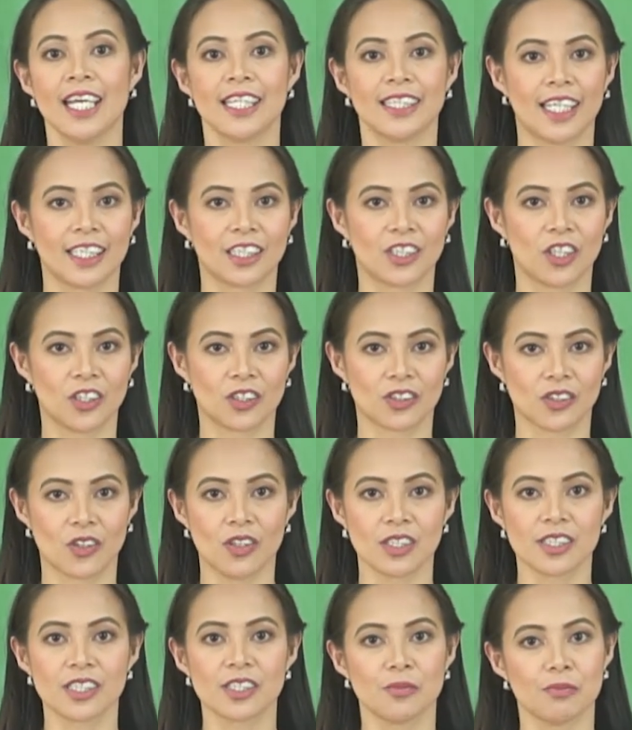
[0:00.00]
that
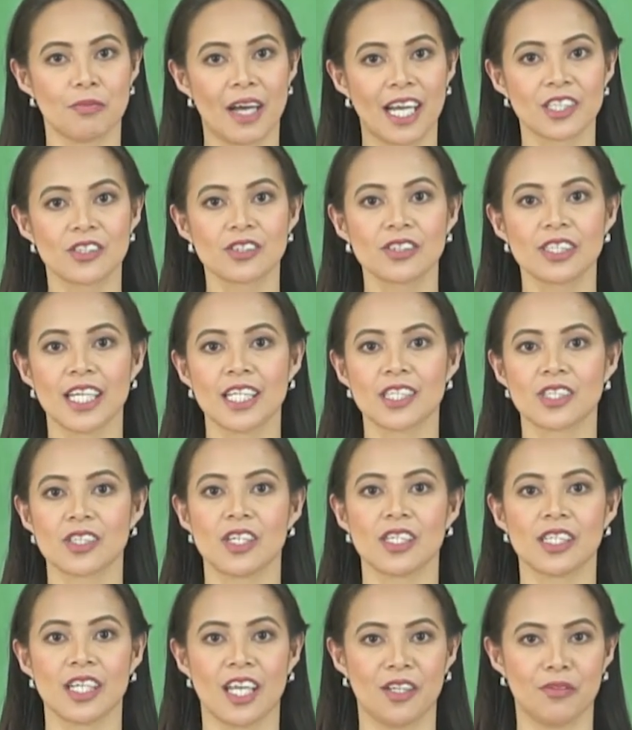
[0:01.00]
controls
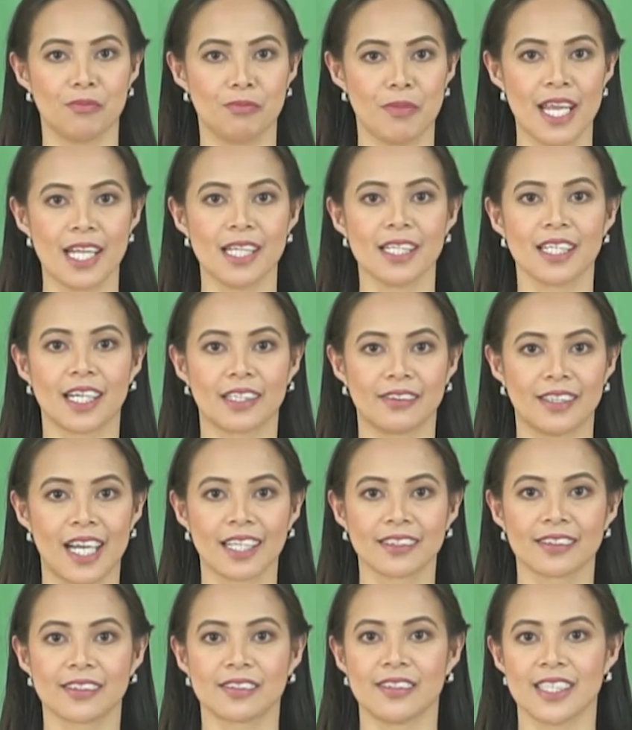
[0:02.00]
maturation and male
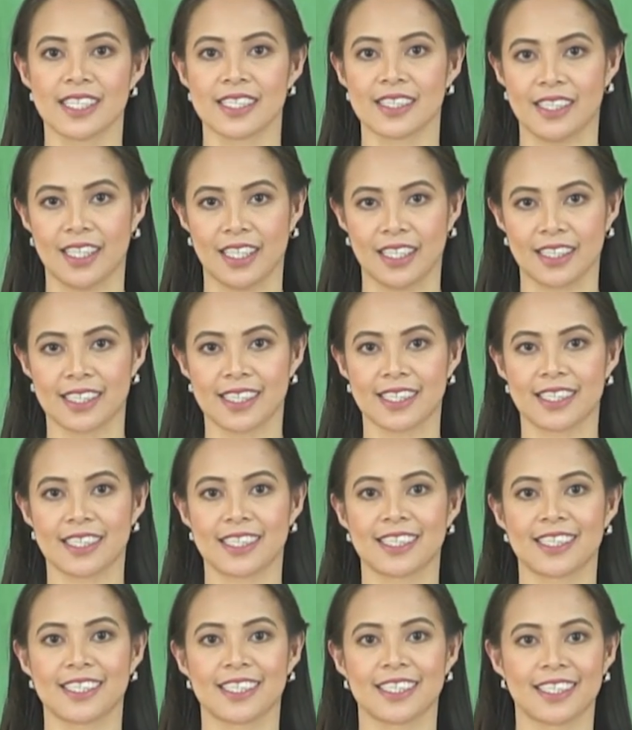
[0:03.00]

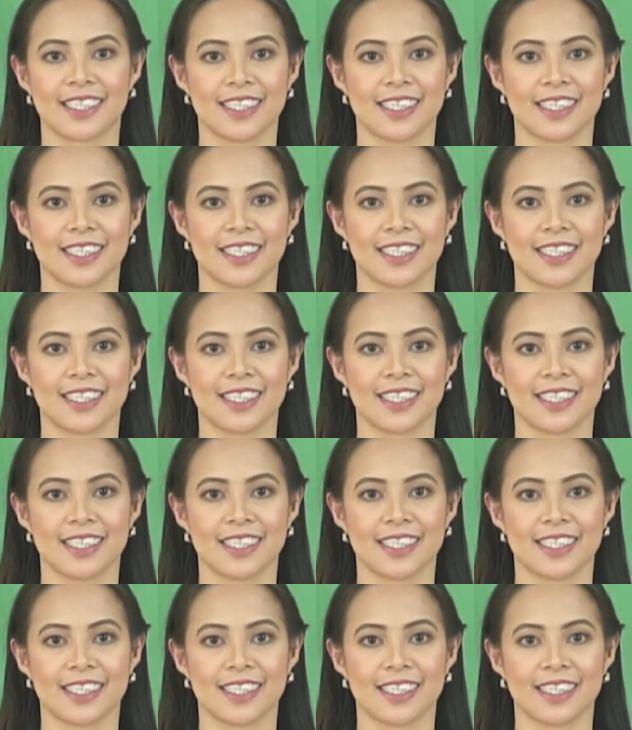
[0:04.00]
characteristics.